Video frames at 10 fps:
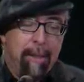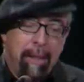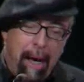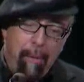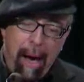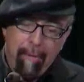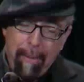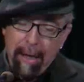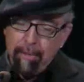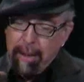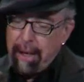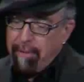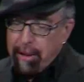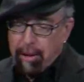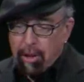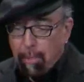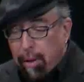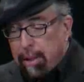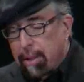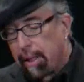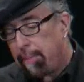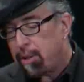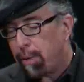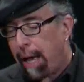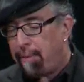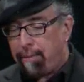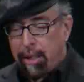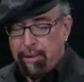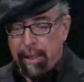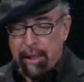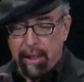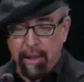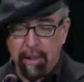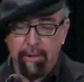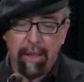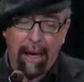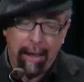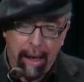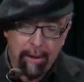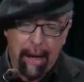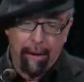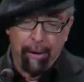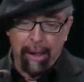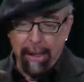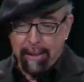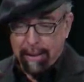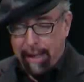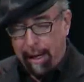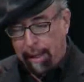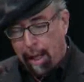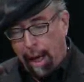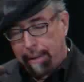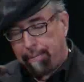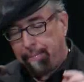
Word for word: and to date we have about as much evidence to support this claim as we have evidence for the existence of psychokinesis. Get online.